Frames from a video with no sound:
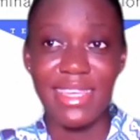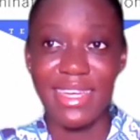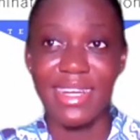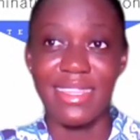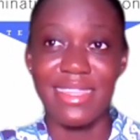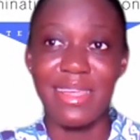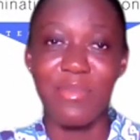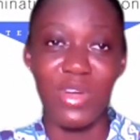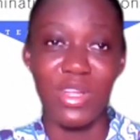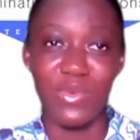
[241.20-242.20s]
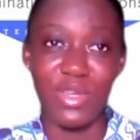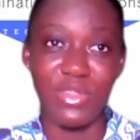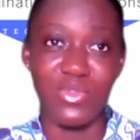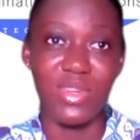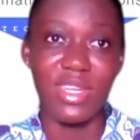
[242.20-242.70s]
say, can someone who
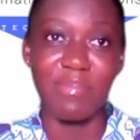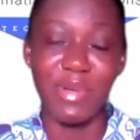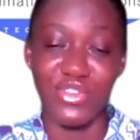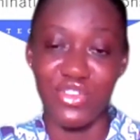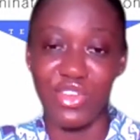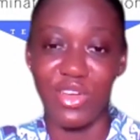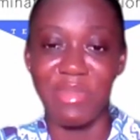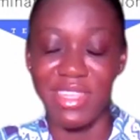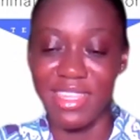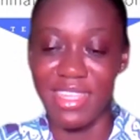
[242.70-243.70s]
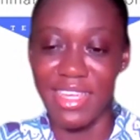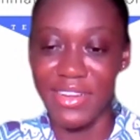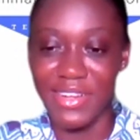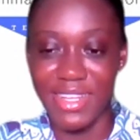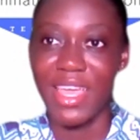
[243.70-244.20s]
is doing petroleum
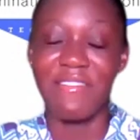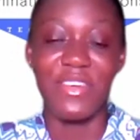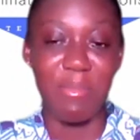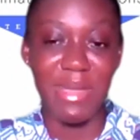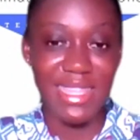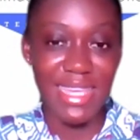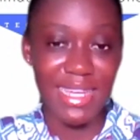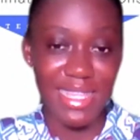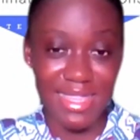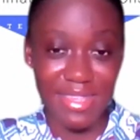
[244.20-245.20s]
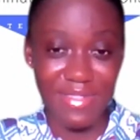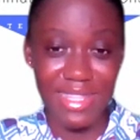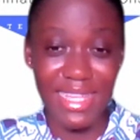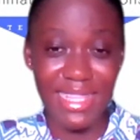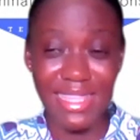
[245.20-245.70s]
engineering, environmental and
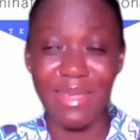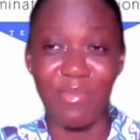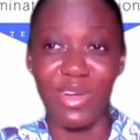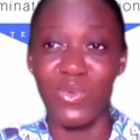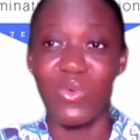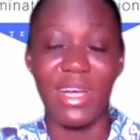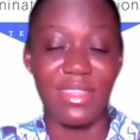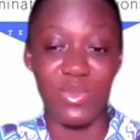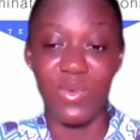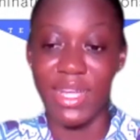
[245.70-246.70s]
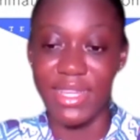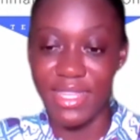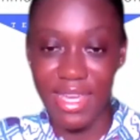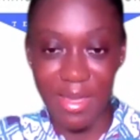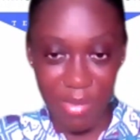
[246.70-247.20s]
safety, let's say someone who has no
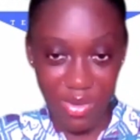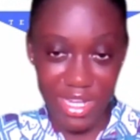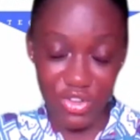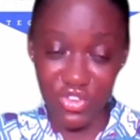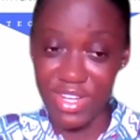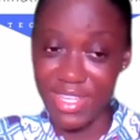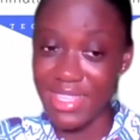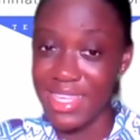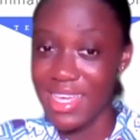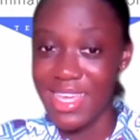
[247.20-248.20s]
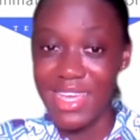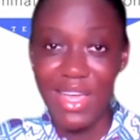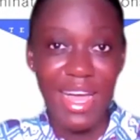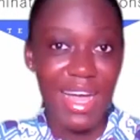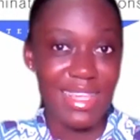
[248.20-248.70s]
idea about electronics,
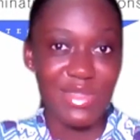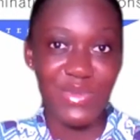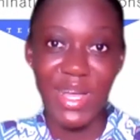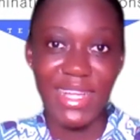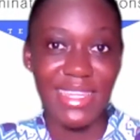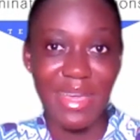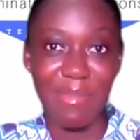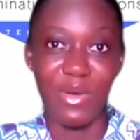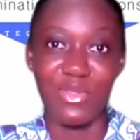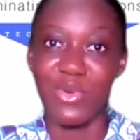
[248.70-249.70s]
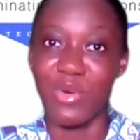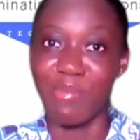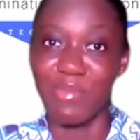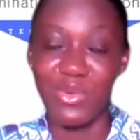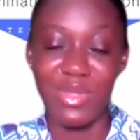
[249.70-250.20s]
has no idea about
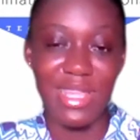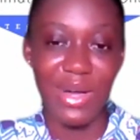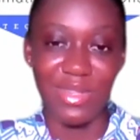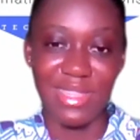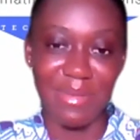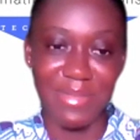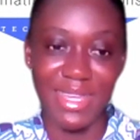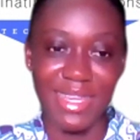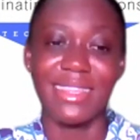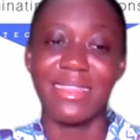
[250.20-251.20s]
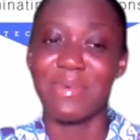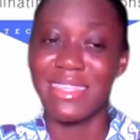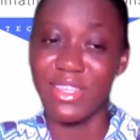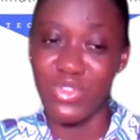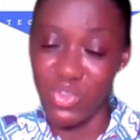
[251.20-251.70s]
computer or something, can the
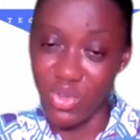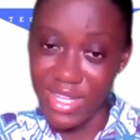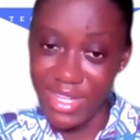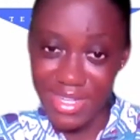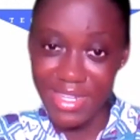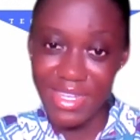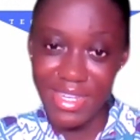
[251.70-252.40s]
person join?